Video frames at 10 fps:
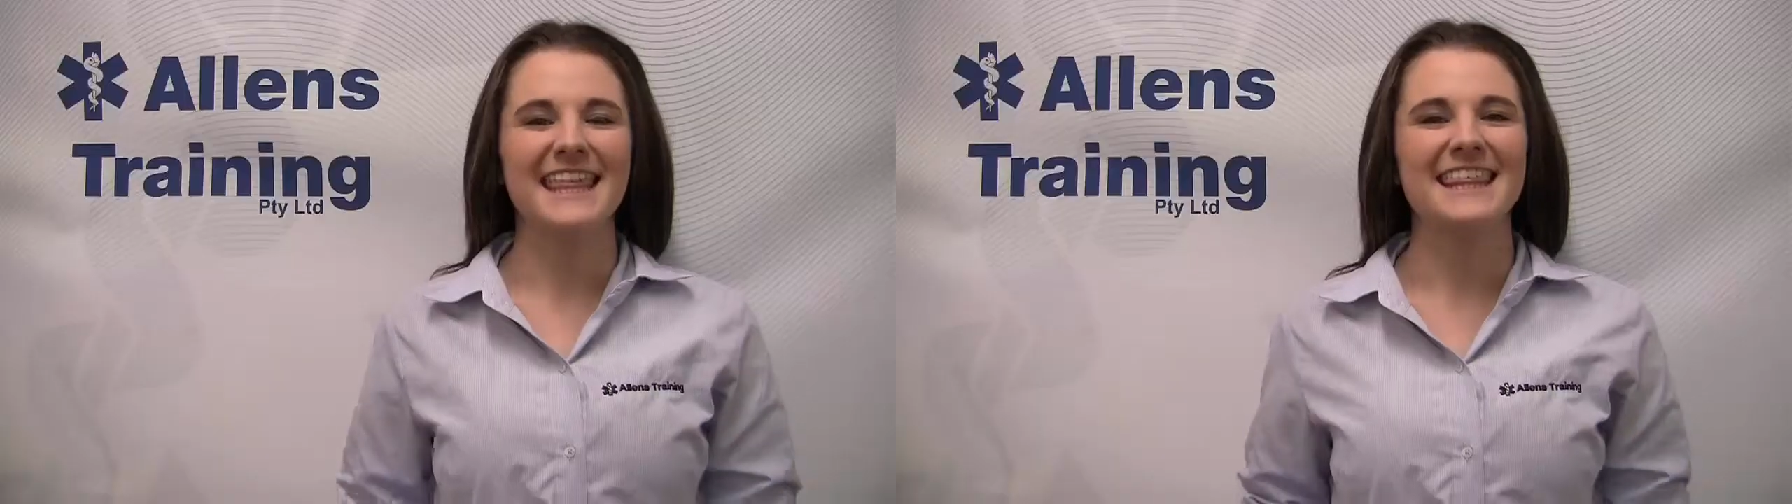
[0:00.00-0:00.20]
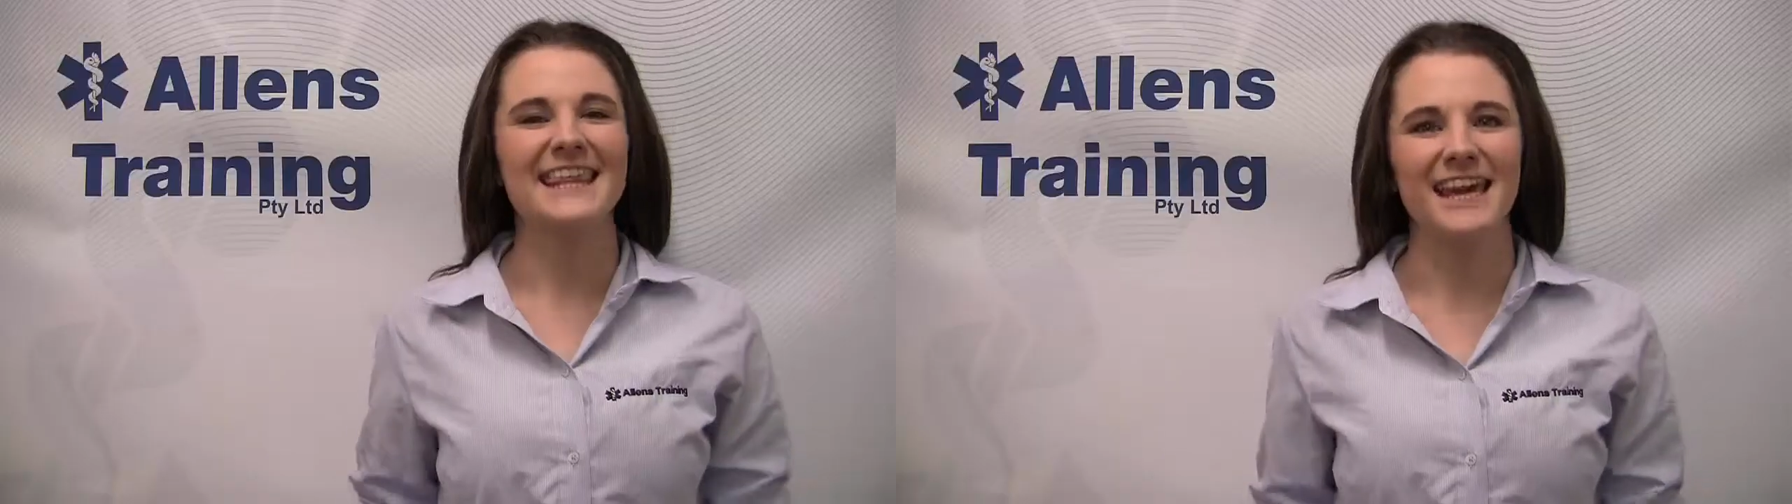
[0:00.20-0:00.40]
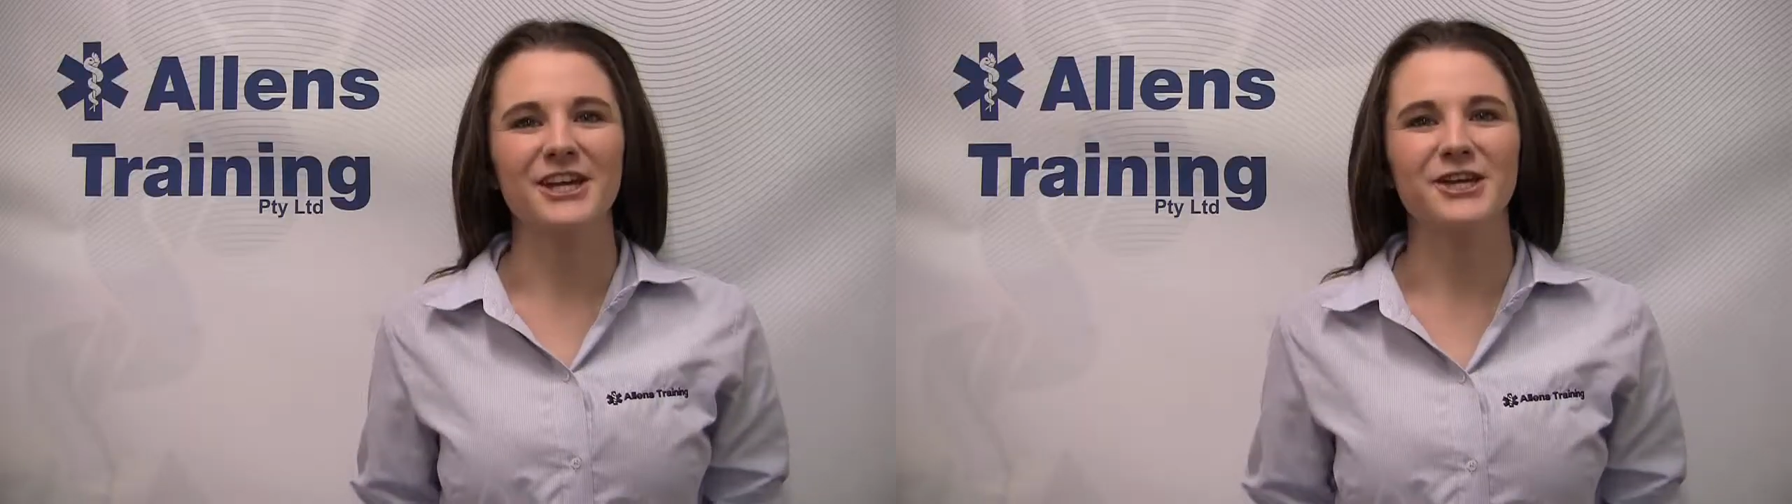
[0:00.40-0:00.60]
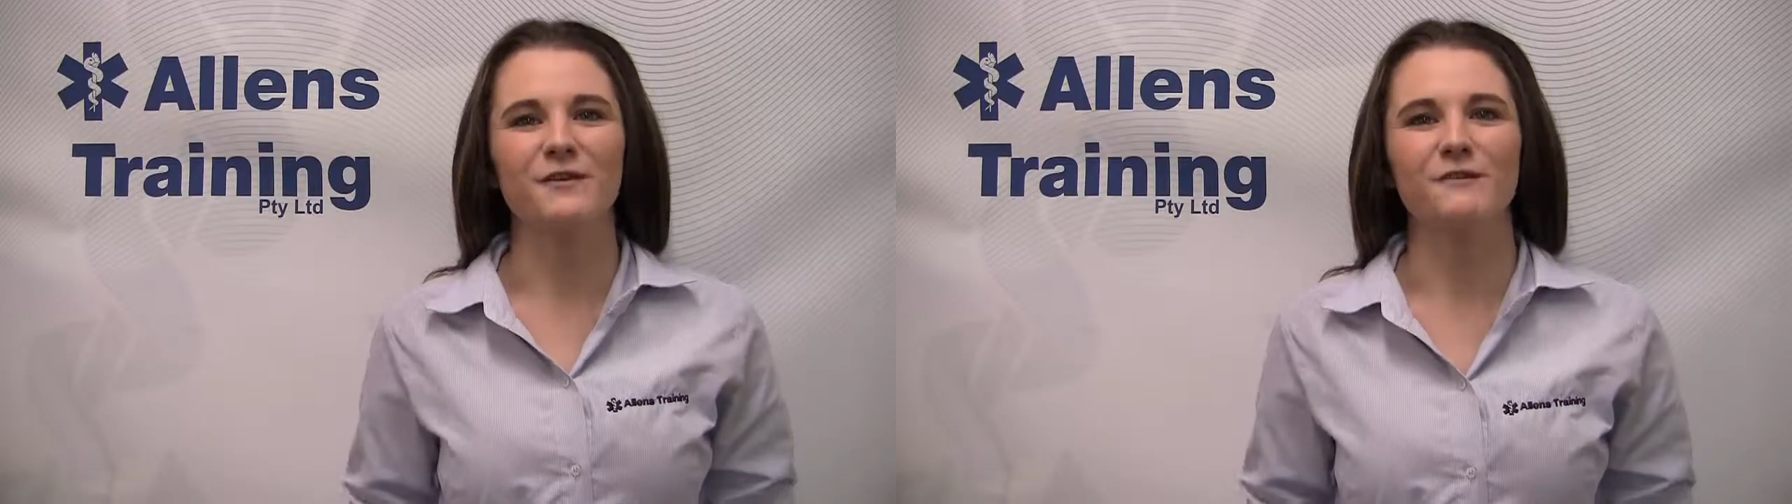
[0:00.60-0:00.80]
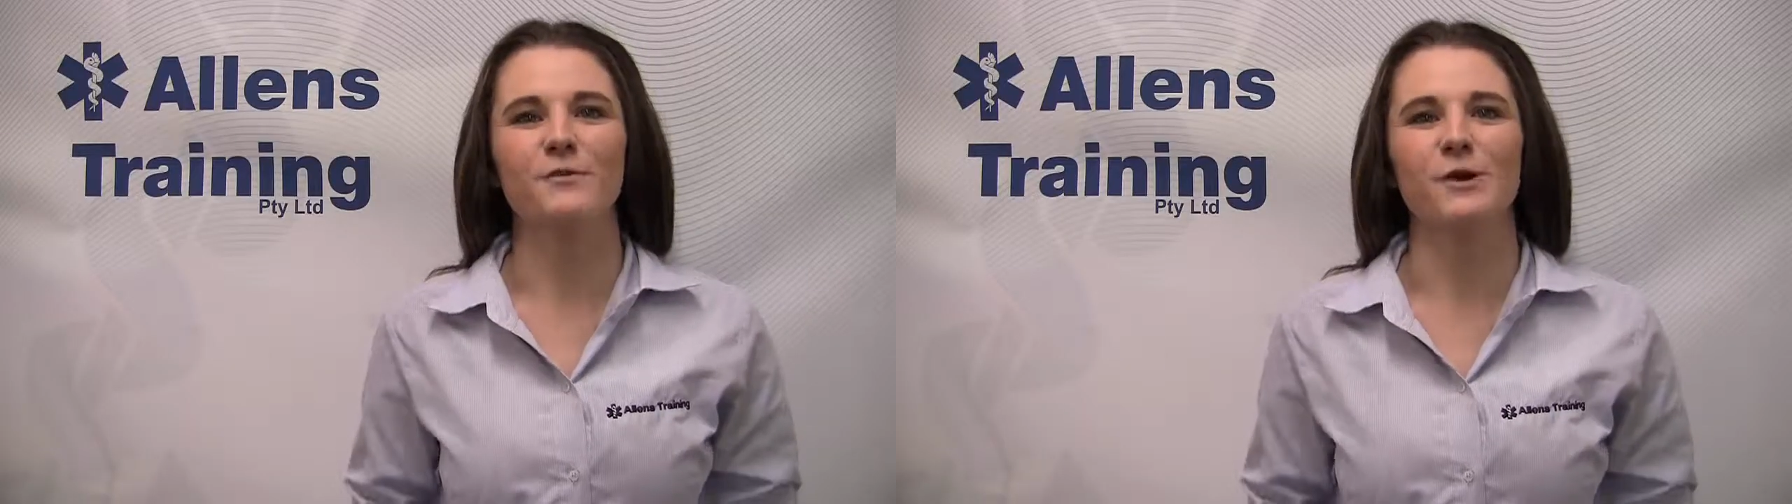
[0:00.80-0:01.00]
Thank you
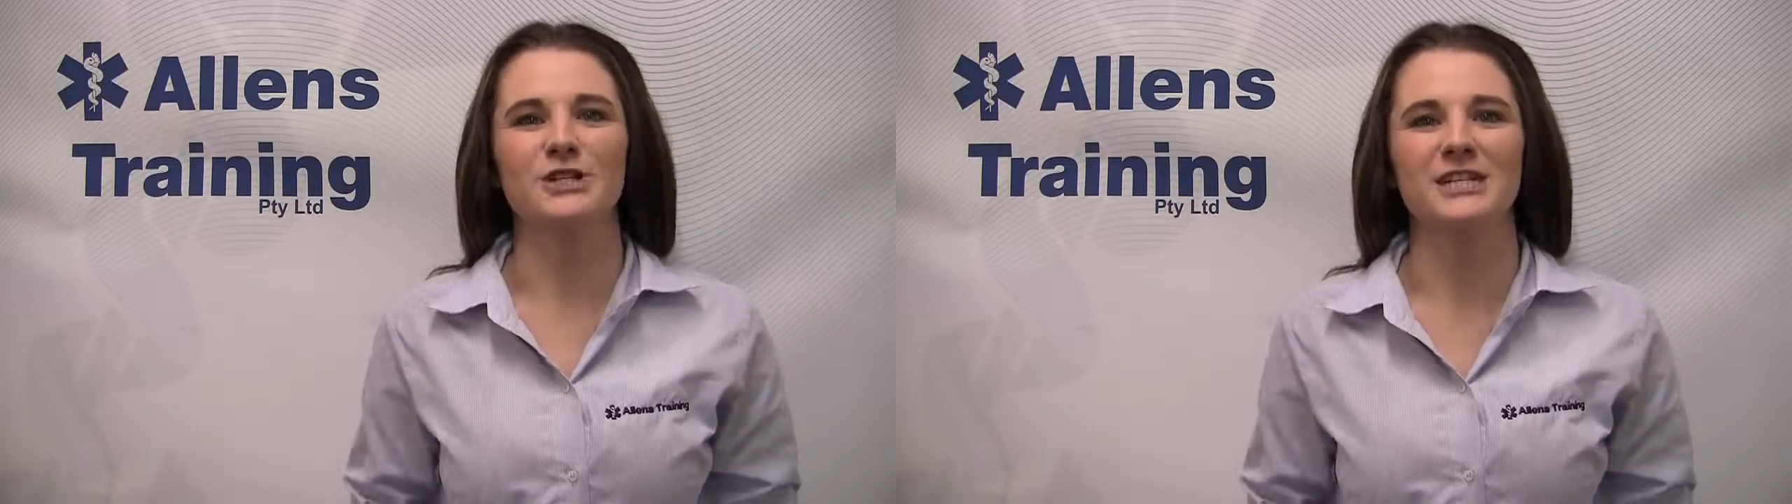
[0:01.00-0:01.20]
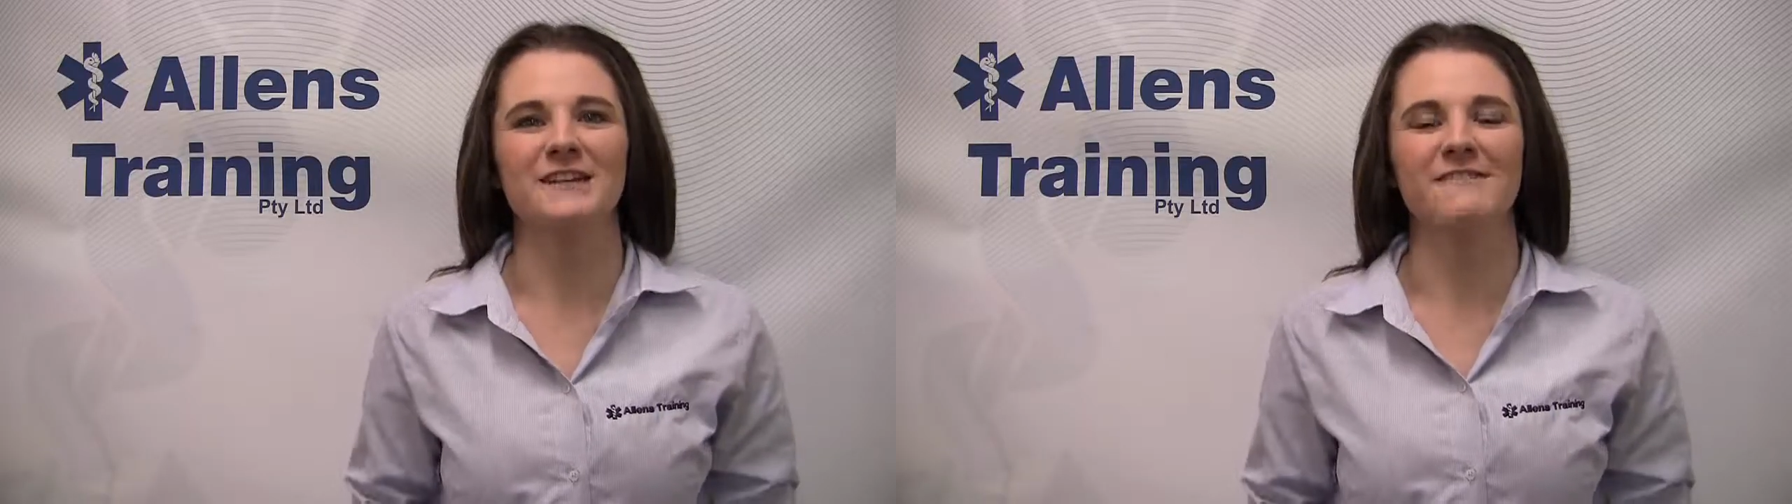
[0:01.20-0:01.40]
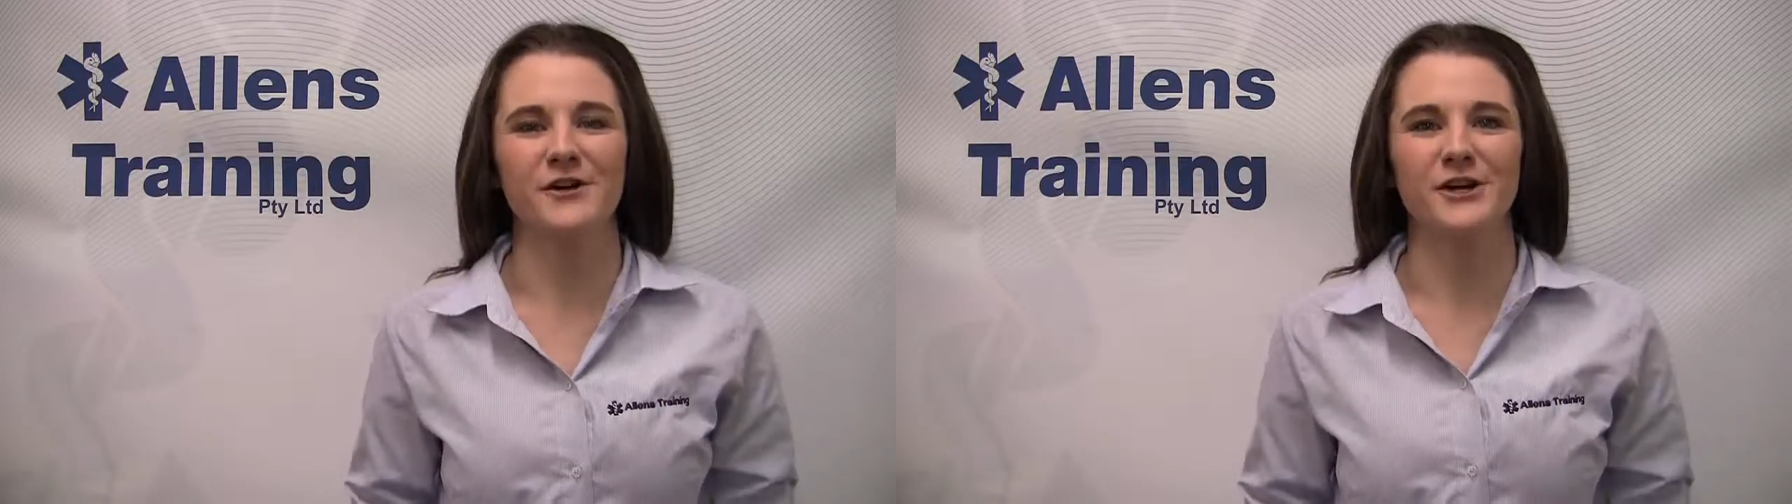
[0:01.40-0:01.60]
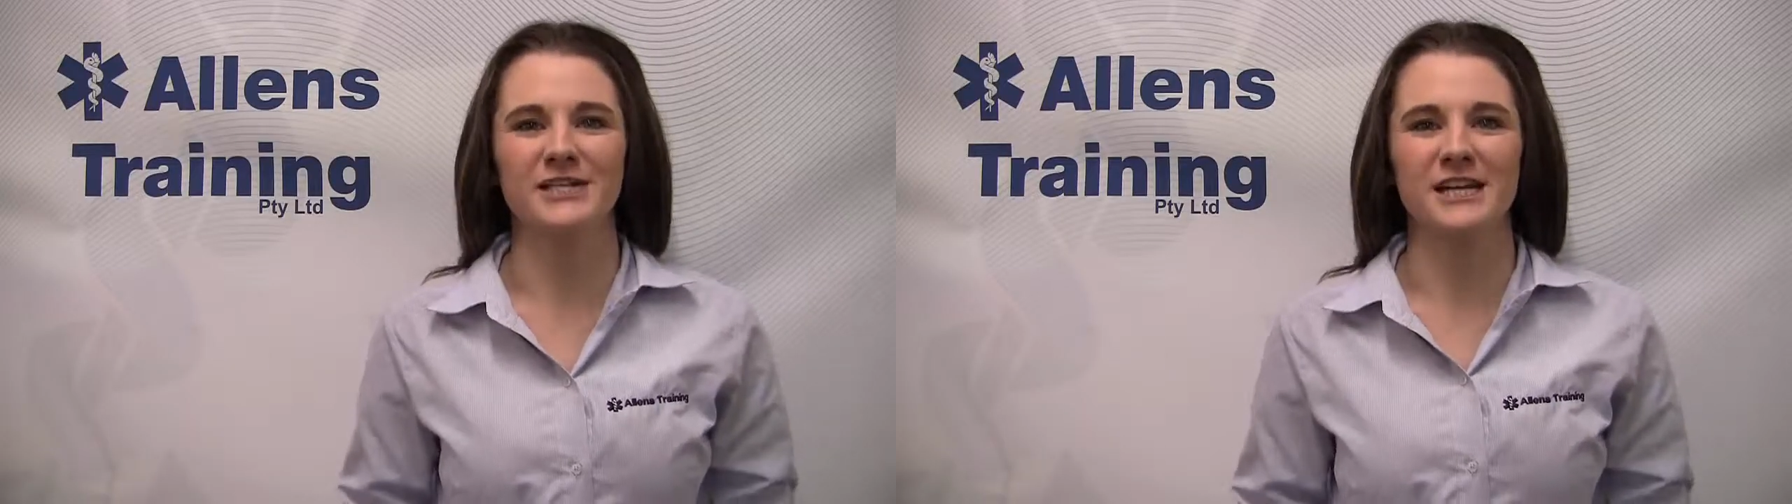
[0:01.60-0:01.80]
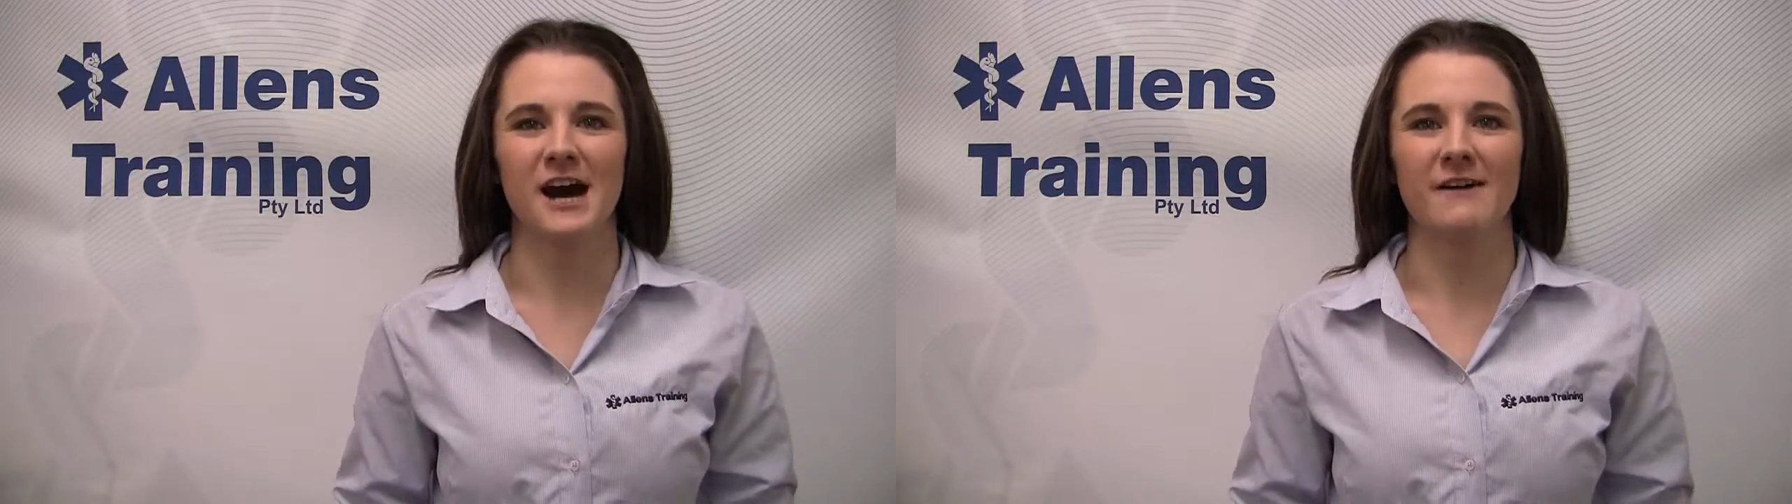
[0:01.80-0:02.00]
for watching the first
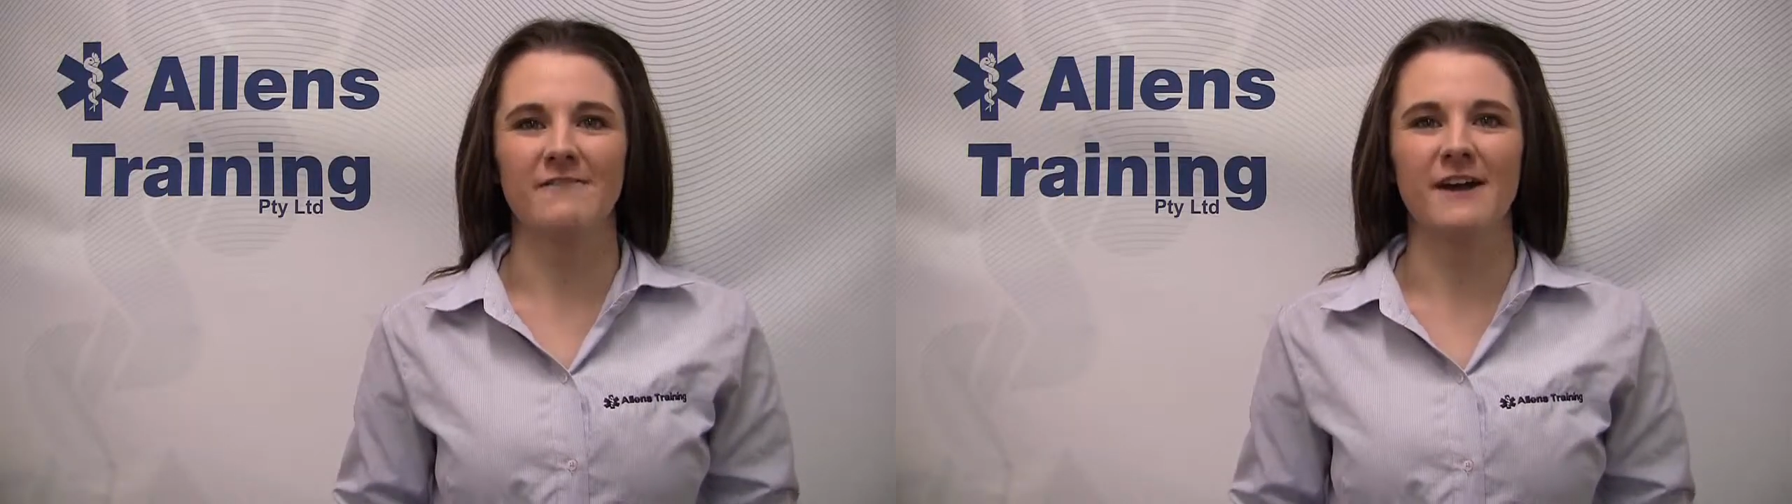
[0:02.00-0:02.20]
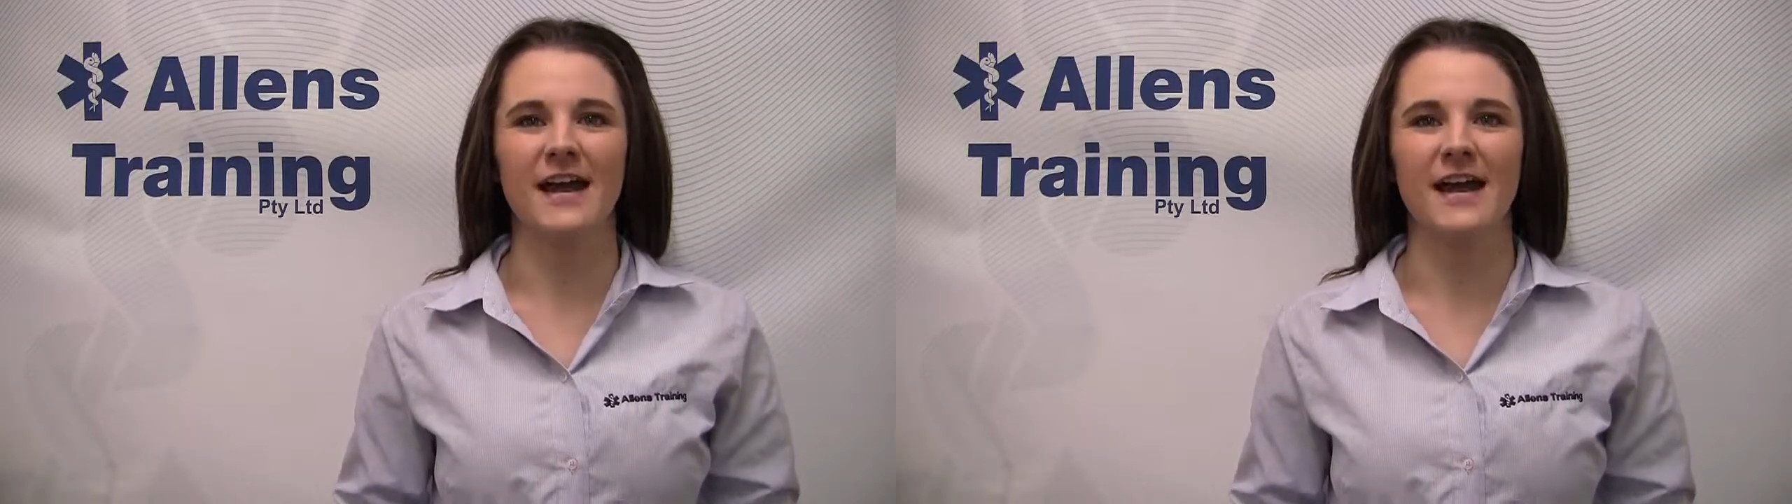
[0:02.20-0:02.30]
half of our